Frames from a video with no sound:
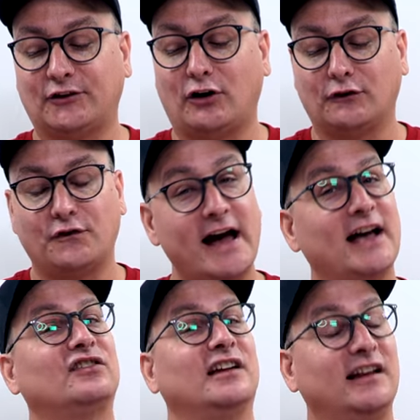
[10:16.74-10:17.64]
are
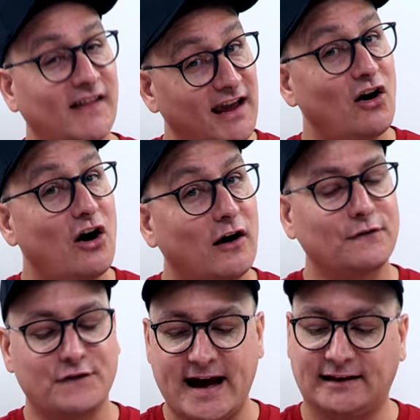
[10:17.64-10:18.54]
fast, and they are
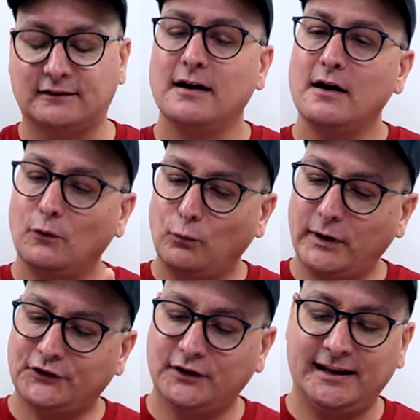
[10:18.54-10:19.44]
fast,
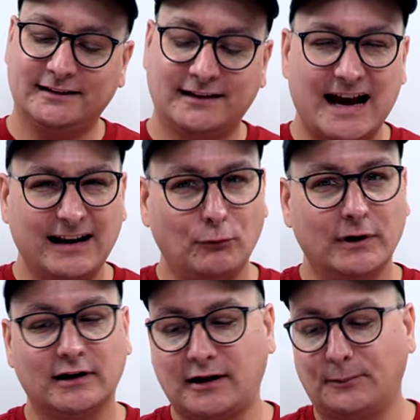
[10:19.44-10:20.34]
which is kind of
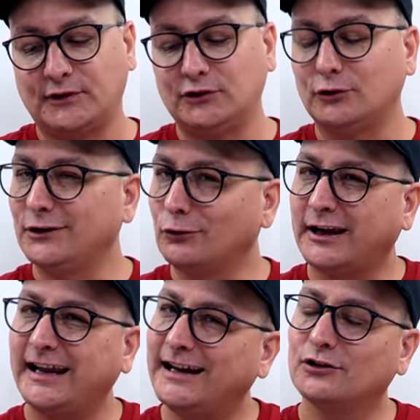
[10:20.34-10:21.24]
where it comes into a little
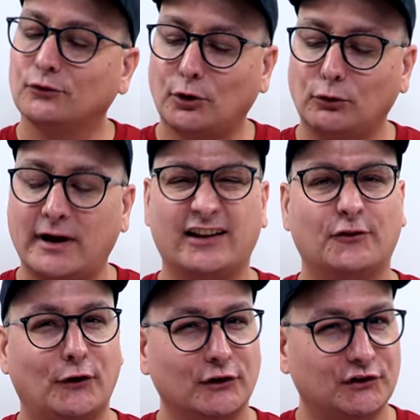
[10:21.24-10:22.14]
kink in the road as
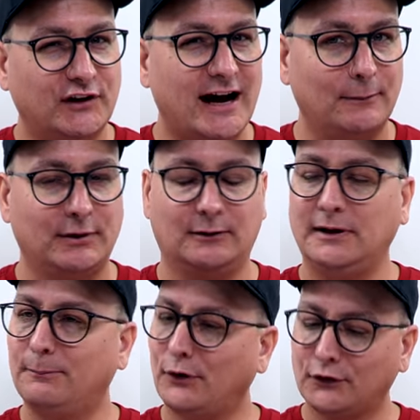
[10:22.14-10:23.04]
far as typing.
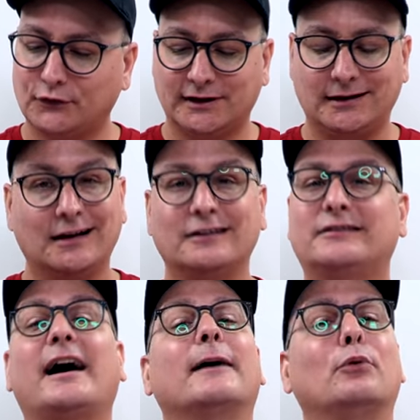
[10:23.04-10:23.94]
Me personally,
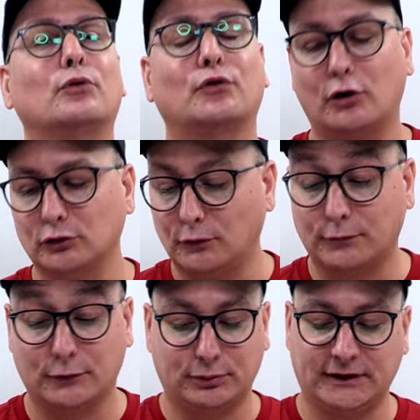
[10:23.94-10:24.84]
typos all
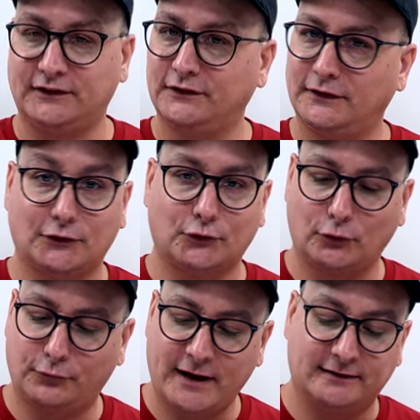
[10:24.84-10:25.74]
over the place. These things are so
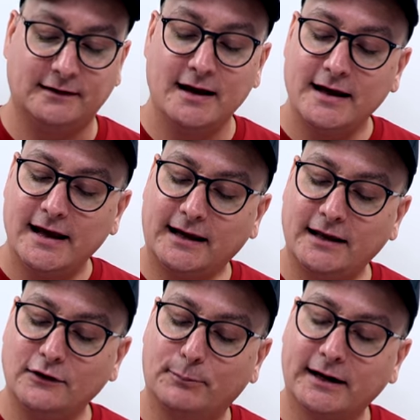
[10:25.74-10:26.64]
fast.
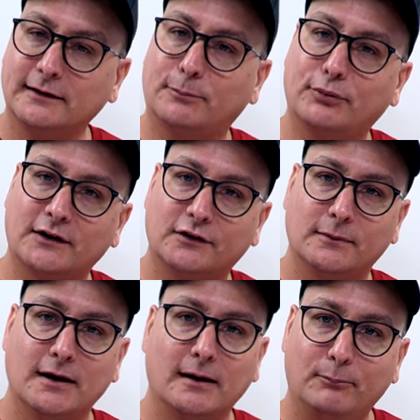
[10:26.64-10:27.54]
Again, you barely press
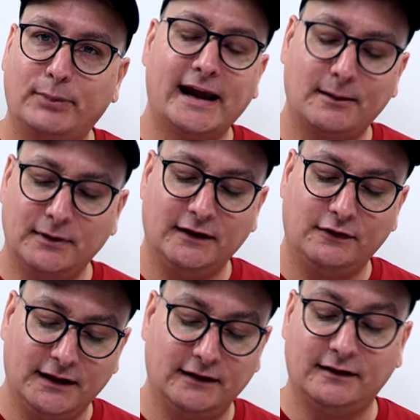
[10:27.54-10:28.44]
them, bam, and
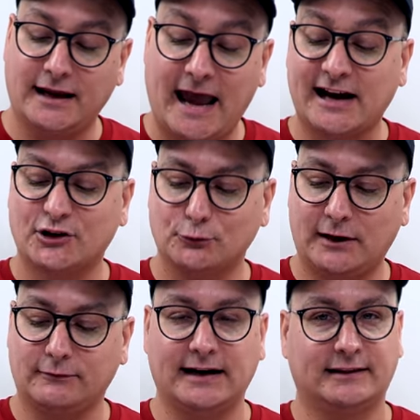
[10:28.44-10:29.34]
then they
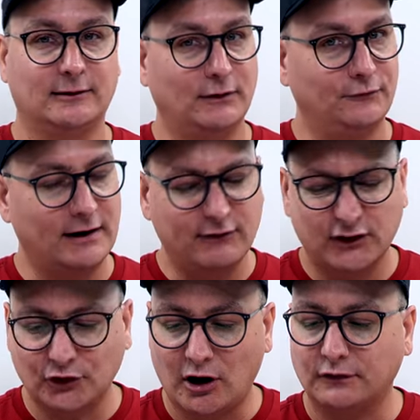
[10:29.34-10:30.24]
actuate right there. But very
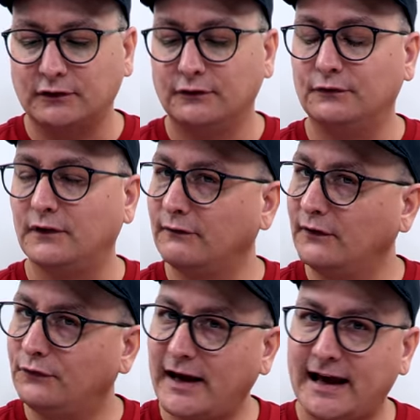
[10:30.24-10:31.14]
soft, very
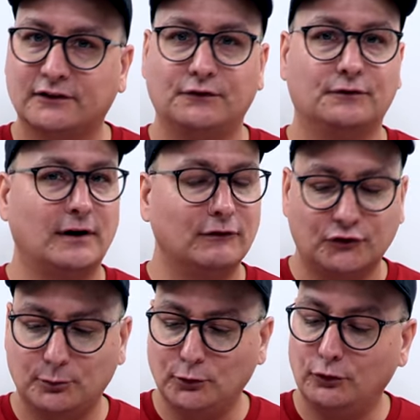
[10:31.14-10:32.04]
fast, very
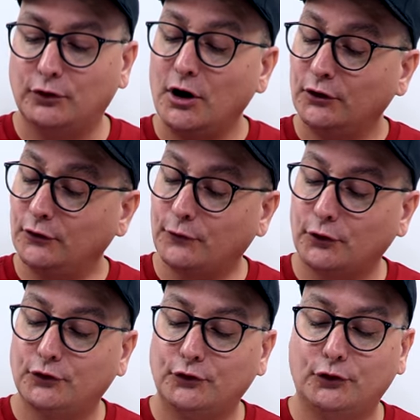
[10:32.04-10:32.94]
smooth. The
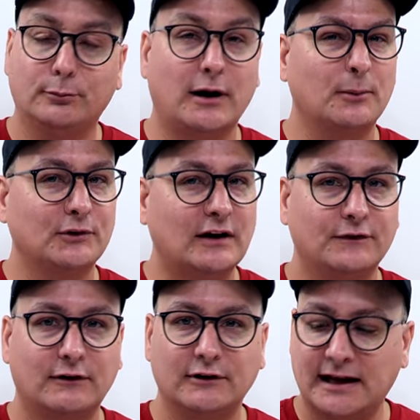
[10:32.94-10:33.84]
version 2 bottoms out
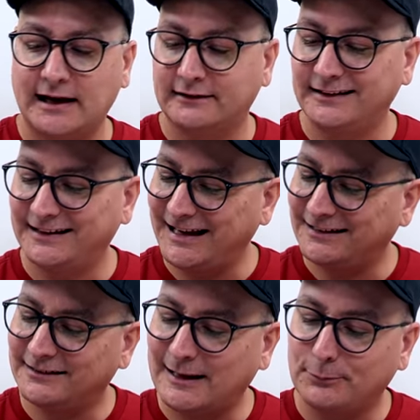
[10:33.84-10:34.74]
very nicely. Again,
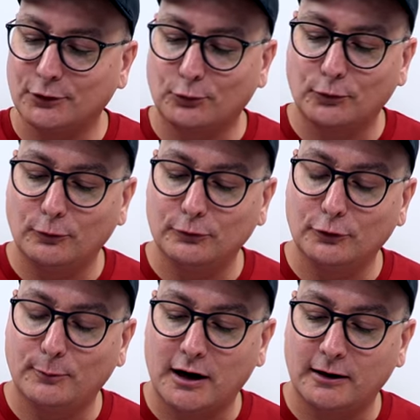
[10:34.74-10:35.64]
slap a little
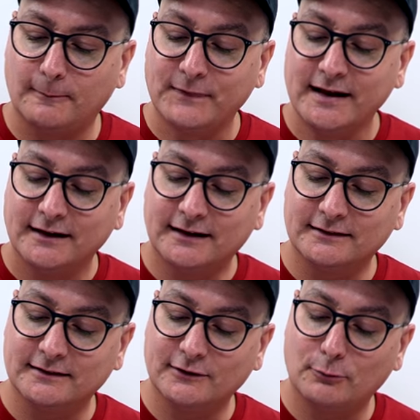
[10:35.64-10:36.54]
lube on them because
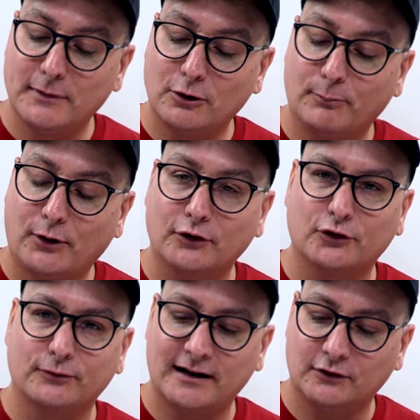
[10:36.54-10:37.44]
these little metal bars
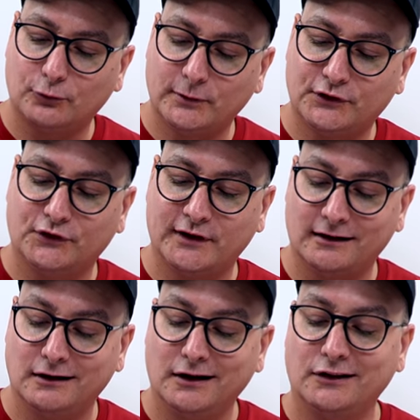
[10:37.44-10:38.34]
around the switches
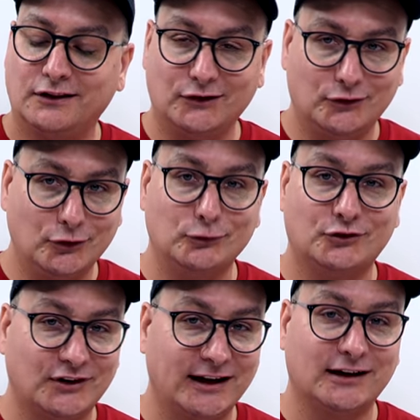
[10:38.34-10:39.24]
there, they do
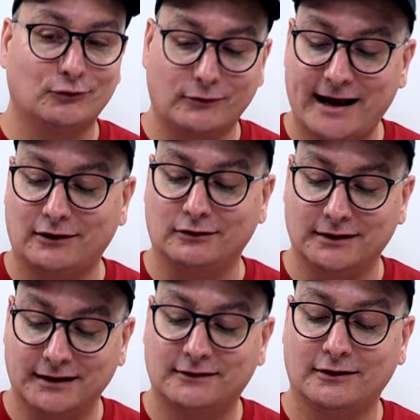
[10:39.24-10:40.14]
stink and rattle,
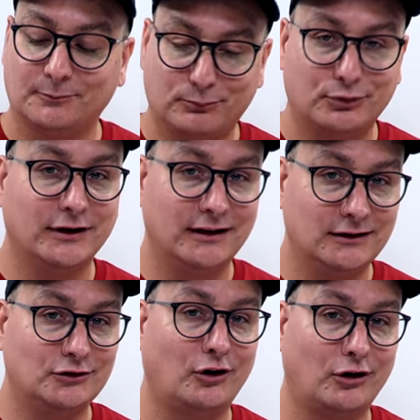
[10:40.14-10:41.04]
and it's pretty
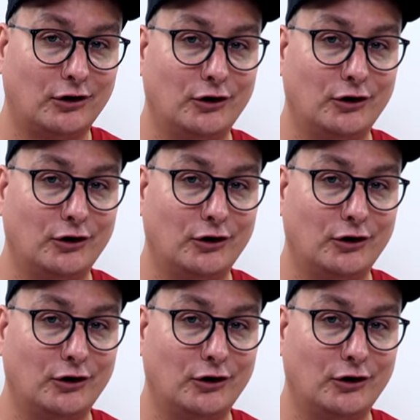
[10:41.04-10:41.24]
darn